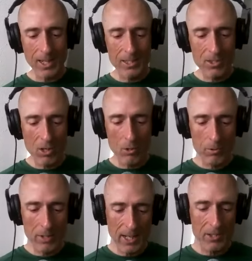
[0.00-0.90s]
and
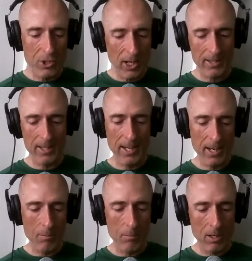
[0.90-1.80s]
so yeah check that
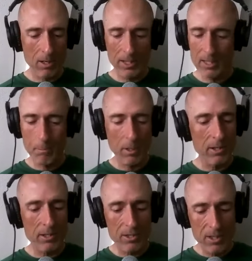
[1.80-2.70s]
out uh,
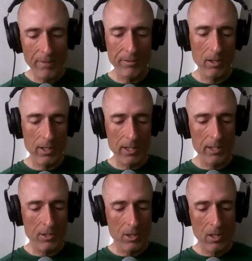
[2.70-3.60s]
experience
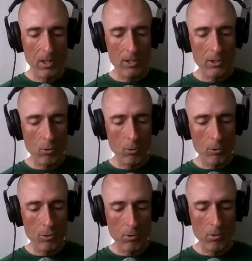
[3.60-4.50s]
definitely is is
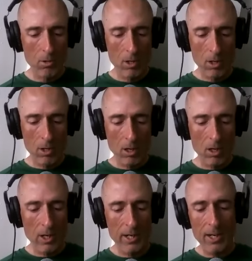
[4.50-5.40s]
crucial
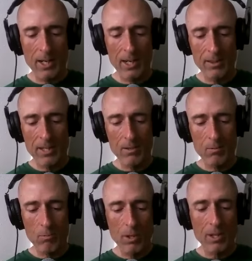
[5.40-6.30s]
uh, and and i think
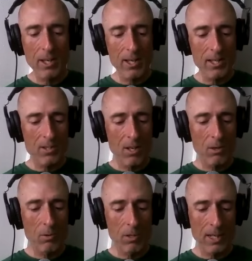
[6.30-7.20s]
one of the keys
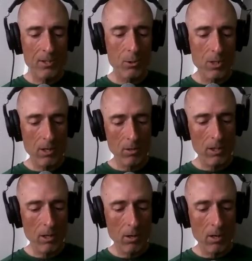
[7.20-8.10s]
though as you said
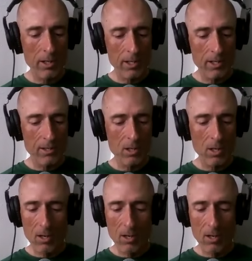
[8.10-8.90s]
early on is